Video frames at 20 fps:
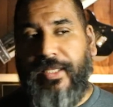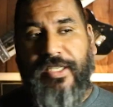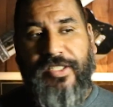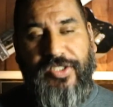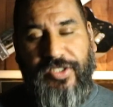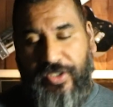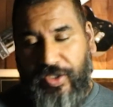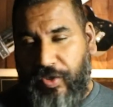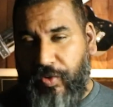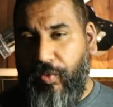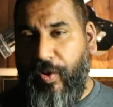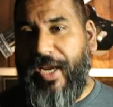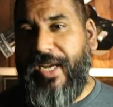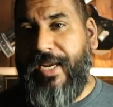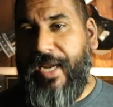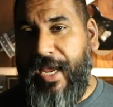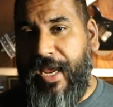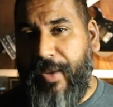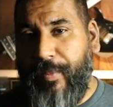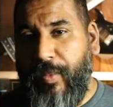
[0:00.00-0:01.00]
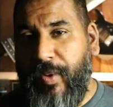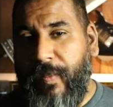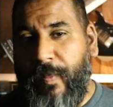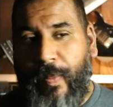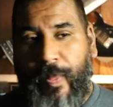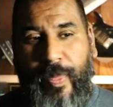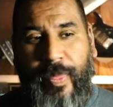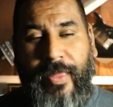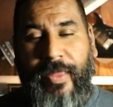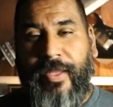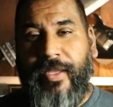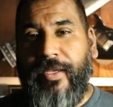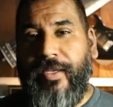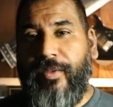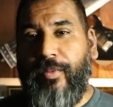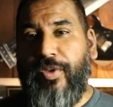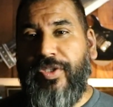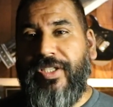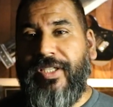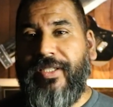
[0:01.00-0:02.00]
this is a great name,
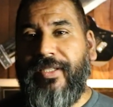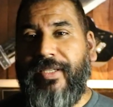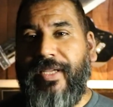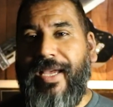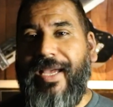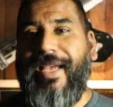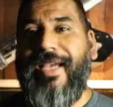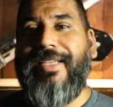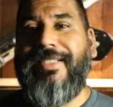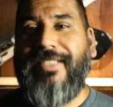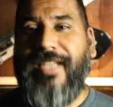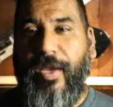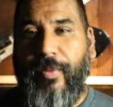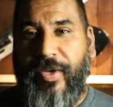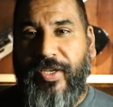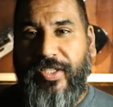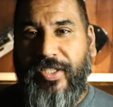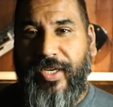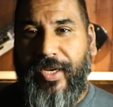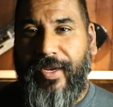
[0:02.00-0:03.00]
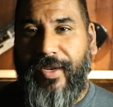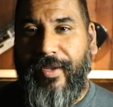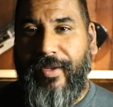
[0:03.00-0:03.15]
was Escabeche.